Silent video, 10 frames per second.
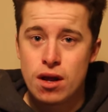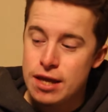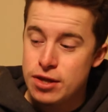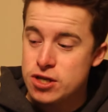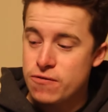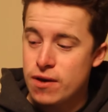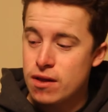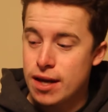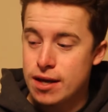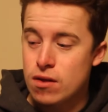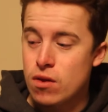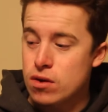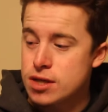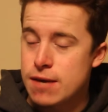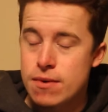It does feel like a
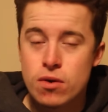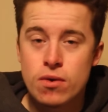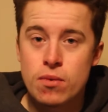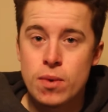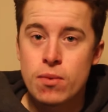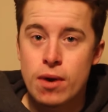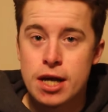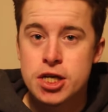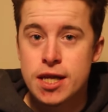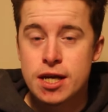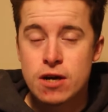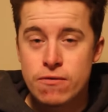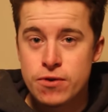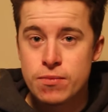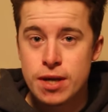long time ago that we were actually
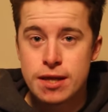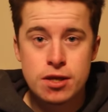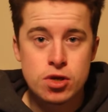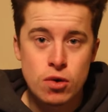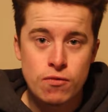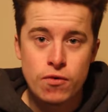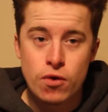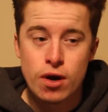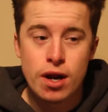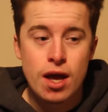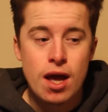comfortably in the top 4,